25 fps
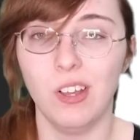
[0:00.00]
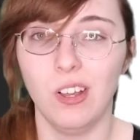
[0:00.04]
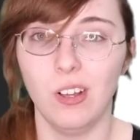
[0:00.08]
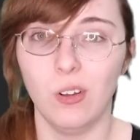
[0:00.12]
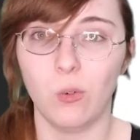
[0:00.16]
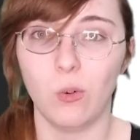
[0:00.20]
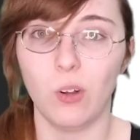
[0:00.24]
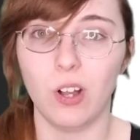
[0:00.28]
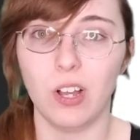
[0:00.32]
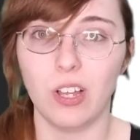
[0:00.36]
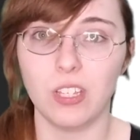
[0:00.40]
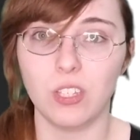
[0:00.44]

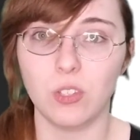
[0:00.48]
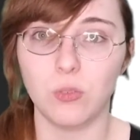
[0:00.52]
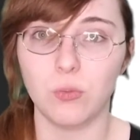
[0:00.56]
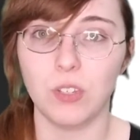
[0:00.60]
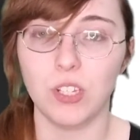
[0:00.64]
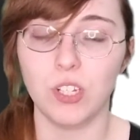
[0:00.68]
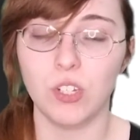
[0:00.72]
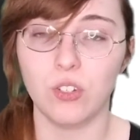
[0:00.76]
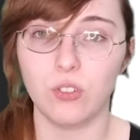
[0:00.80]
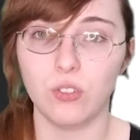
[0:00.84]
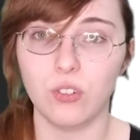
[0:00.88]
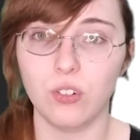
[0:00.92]
was
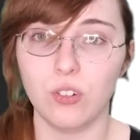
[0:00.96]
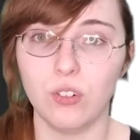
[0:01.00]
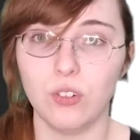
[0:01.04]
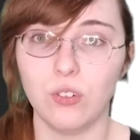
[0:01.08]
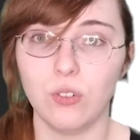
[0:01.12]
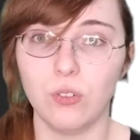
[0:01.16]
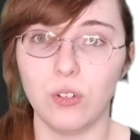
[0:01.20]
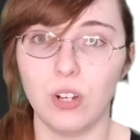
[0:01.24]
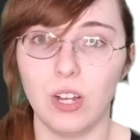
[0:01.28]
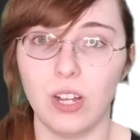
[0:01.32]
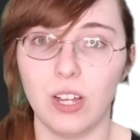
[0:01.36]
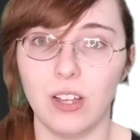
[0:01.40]
we
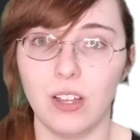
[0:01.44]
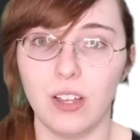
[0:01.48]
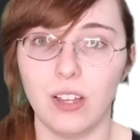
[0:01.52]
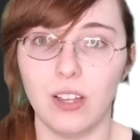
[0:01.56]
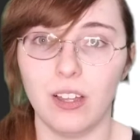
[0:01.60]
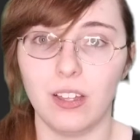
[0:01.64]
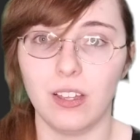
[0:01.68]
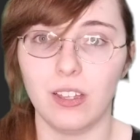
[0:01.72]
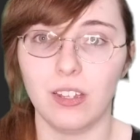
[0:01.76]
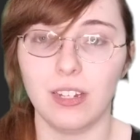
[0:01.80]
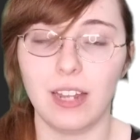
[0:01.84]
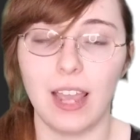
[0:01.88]
drew
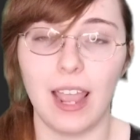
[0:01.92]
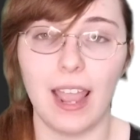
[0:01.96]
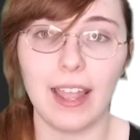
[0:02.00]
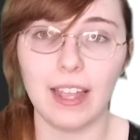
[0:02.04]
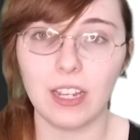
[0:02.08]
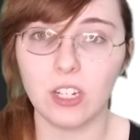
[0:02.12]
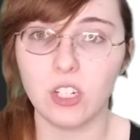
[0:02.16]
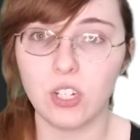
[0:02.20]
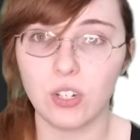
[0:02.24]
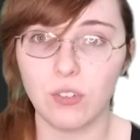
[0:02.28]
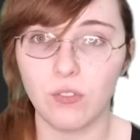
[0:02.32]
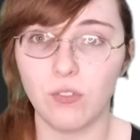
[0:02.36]
an
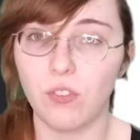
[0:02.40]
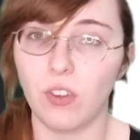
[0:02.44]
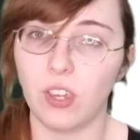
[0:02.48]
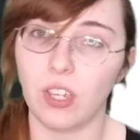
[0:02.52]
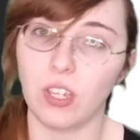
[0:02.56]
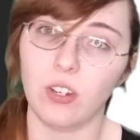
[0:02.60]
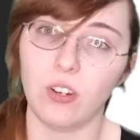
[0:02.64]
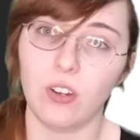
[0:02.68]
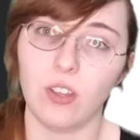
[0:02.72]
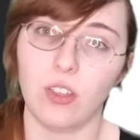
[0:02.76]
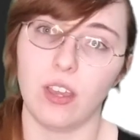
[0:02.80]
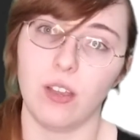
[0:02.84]
action
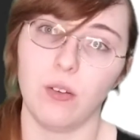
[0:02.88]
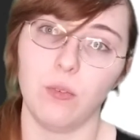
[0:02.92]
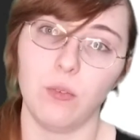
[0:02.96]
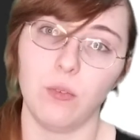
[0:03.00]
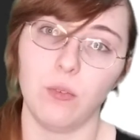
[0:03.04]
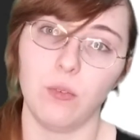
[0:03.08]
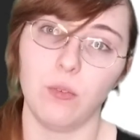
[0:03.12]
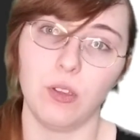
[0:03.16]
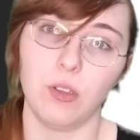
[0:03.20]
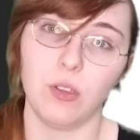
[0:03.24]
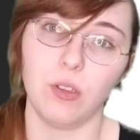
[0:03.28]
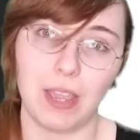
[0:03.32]
figure that
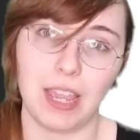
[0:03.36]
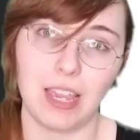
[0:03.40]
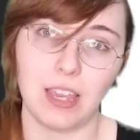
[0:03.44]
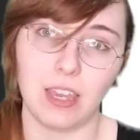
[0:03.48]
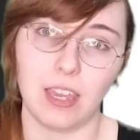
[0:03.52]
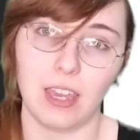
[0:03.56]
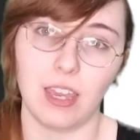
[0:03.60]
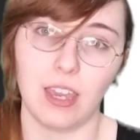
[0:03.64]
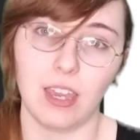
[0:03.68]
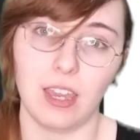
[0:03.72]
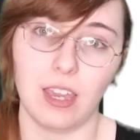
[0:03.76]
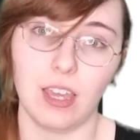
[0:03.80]
we were
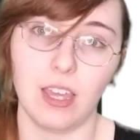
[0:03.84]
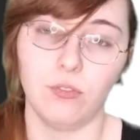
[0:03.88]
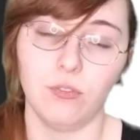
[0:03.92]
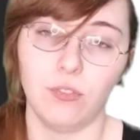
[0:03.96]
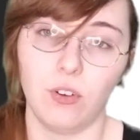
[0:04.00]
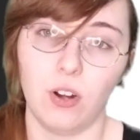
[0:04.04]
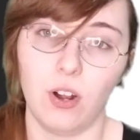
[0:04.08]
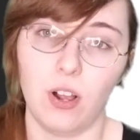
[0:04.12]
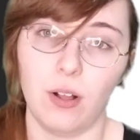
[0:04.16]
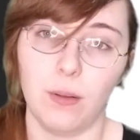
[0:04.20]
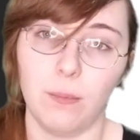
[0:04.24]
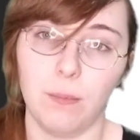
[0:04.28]
making
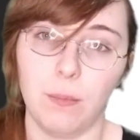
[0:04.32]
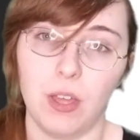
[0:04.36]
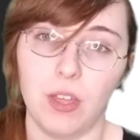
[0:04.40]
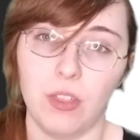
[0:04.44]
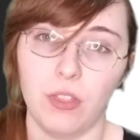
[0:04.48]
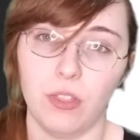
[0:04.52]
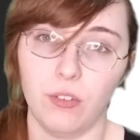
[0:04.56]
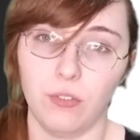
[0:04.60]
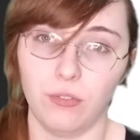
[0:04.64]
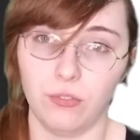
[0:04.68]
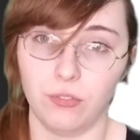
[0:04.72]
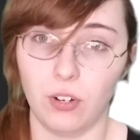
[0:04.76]
from
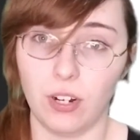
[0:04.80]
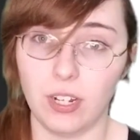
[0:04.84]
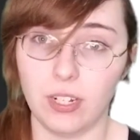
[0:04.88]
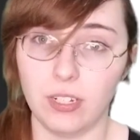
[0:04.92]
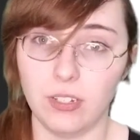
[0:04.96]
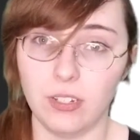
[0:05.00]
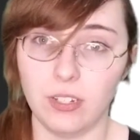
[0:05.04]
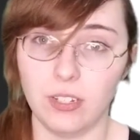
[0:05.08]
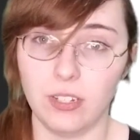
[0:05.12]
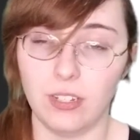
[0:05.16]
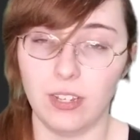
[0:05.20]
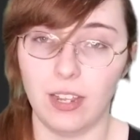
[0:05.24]
the
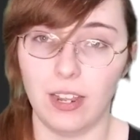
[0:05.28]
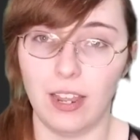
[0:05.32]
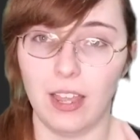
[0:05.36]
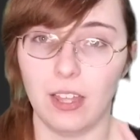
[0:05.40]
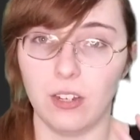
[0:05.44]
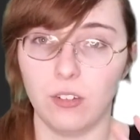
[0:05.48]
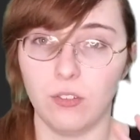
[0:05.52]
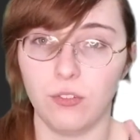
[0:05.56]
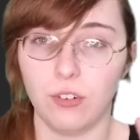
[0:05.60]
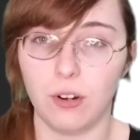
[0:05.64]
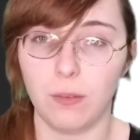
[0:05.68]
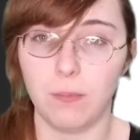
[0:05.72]
front
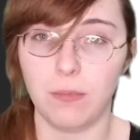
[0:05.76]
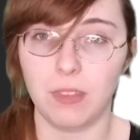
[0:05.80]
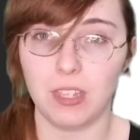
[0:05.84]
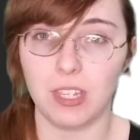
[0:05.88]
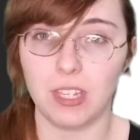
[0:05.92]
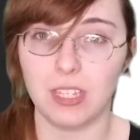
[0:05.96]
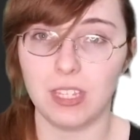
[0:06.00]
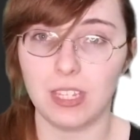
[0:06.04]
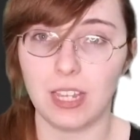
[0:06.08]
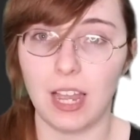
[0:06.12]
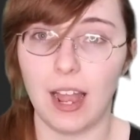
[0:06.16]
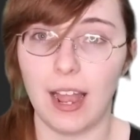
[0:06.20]
and from the
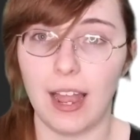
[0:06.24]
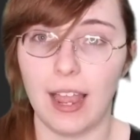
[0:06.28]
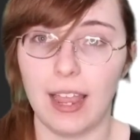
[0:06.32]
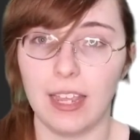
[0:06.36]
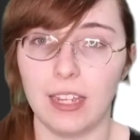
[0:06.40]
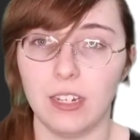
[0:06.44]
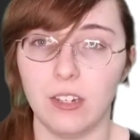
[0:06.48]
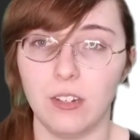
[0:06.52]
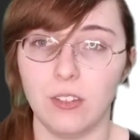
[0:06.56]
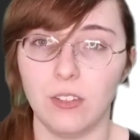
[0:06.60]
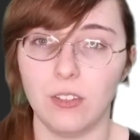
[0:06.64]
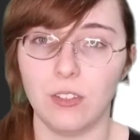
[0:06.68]

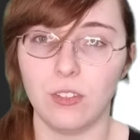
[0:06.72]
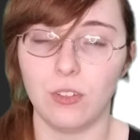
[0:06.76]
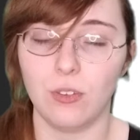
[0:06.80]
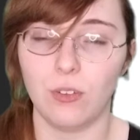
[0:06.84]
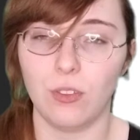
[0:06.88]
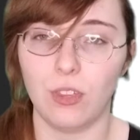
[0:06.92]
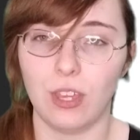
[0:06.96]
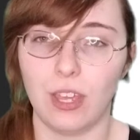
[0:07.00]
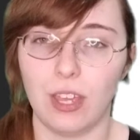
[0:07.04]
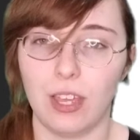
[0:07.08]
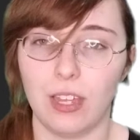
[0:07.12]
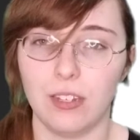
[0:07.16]
side
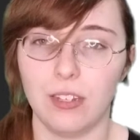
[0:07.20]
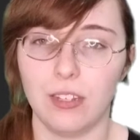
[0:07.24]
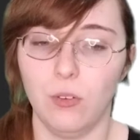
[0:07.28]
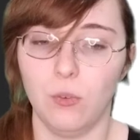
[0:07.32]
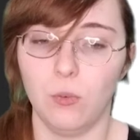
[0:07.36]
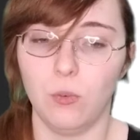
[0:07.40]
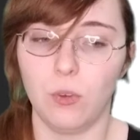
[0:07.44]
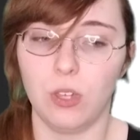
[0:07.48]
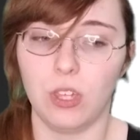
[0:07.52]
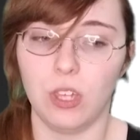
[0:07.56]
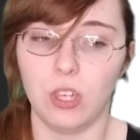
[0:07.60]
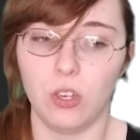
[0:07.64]
so that
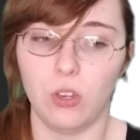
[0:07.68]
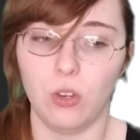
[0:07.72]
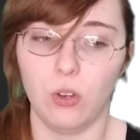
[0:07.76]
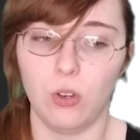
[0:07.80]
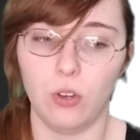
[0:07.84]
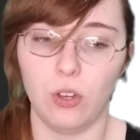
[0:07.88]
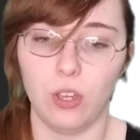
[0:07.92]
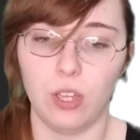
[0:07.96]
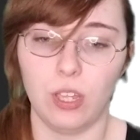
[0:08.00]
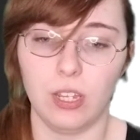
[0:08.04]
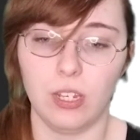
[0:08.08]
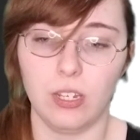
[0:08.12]
we
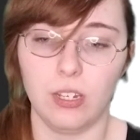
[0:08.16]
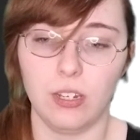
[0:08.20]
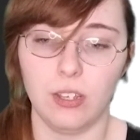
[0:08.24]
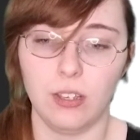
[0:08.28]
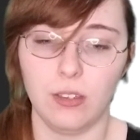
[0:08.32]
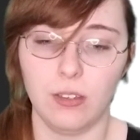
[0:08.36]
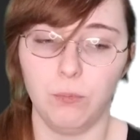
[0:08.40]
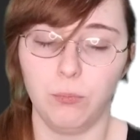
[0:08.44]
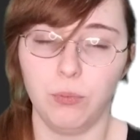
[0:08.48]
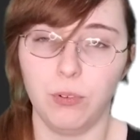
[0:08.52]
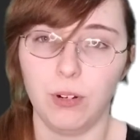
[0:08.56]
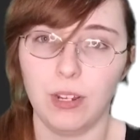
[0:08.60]

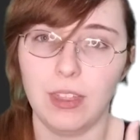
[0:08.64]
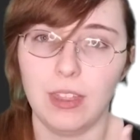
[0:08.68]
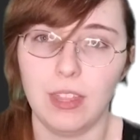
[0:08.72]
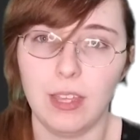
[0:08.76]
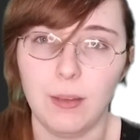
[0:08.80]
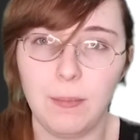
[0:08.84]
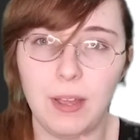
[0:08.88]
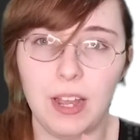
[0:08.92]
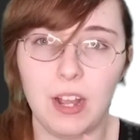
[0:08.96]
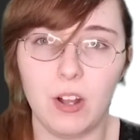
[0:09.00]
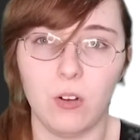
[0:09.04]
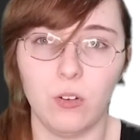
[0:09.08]
could print
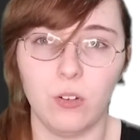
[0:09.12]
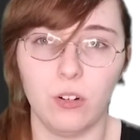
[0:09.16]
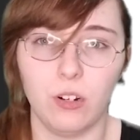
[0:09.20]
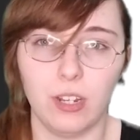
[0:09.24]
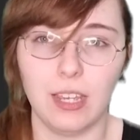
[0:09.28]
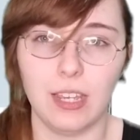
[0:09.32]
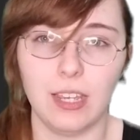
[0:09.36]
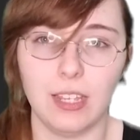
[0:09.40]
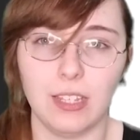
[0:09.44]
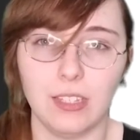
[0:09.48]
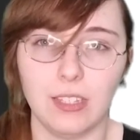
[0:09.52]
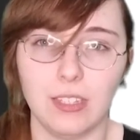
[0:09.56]
them out
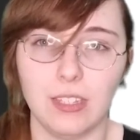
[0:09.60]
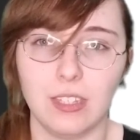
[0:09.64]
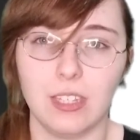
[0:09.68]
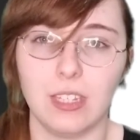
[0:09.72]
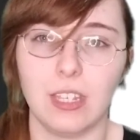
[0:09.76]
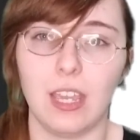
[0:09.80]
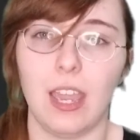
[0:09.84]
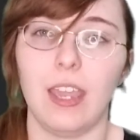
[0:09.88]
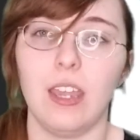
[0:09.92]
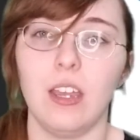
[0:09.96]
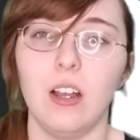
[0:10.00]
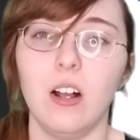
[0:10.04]
in
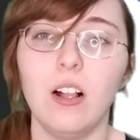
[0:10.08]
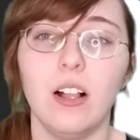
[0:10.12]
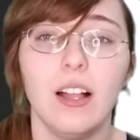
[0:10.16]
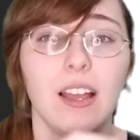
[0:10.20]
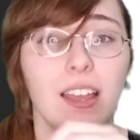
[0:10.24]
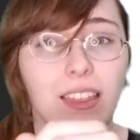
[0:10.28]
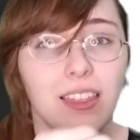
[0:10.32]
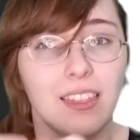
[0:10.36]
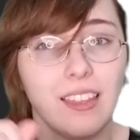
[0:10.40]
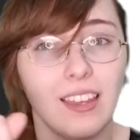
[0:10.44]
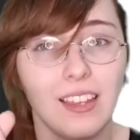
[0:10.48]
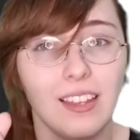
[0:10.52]
scale
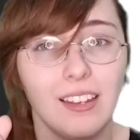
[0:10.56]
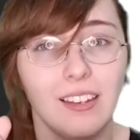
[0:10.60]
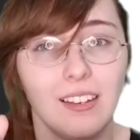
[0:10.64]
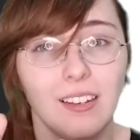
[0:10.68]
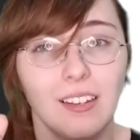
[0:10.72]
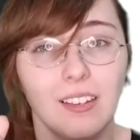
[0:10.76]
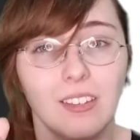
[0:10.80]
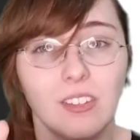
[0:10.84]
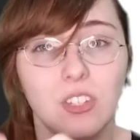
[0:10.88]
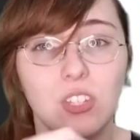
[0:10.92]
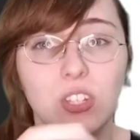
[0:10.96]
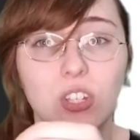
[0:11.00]
and then
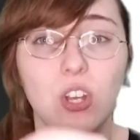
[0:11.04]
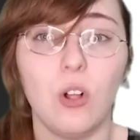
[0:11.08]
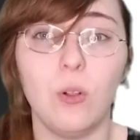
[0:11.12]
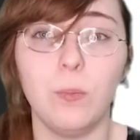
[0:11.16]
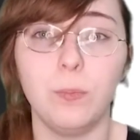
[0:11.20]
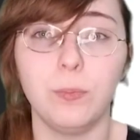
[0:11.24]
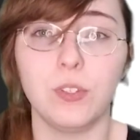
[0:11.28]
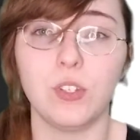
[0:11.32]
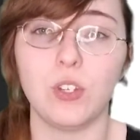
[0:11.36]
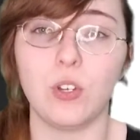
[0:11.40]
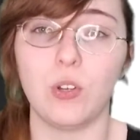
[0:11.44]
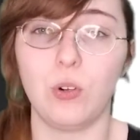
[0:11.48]

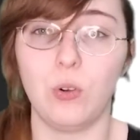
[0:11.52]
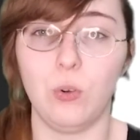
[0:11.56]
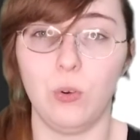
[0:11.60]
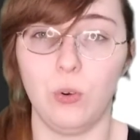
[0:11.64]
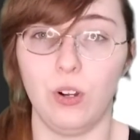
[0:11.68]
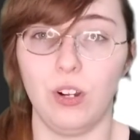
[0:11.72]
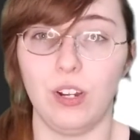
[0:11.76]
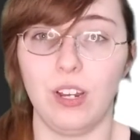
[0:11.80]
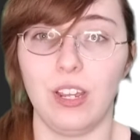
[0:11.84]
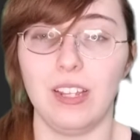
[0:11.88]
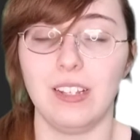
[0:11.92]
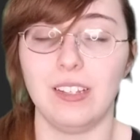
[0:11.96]
sculpt
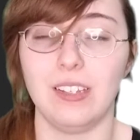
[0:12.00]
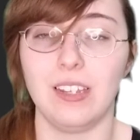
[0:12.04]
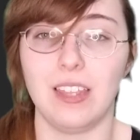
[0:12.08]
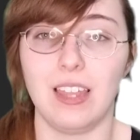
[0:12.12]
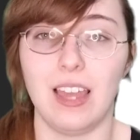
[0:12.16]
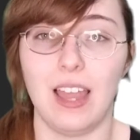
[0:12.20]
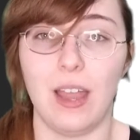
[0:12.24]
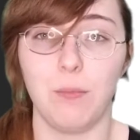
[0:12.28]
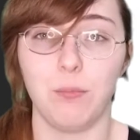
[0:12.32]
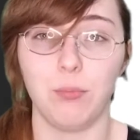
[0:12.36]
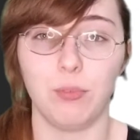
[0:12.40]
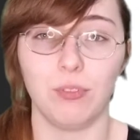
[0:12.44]
according to
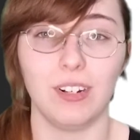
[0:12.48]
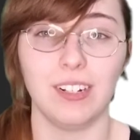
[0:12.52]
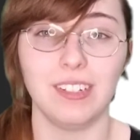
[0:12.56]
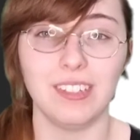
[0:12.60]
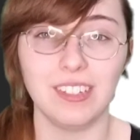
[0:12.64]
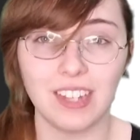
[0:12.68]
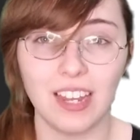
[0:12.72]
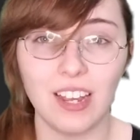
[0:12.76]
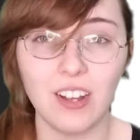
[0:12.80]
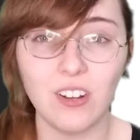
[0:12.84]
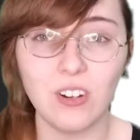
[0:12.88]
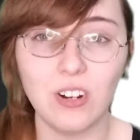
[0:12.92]
that
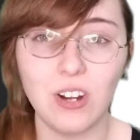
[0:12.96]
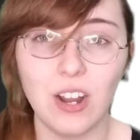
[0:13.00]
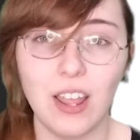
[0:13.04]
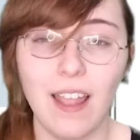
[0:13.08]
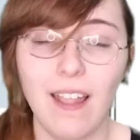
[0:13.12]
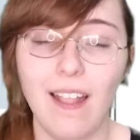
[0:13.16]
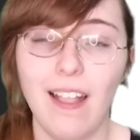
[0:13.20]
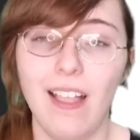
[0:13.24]
printout.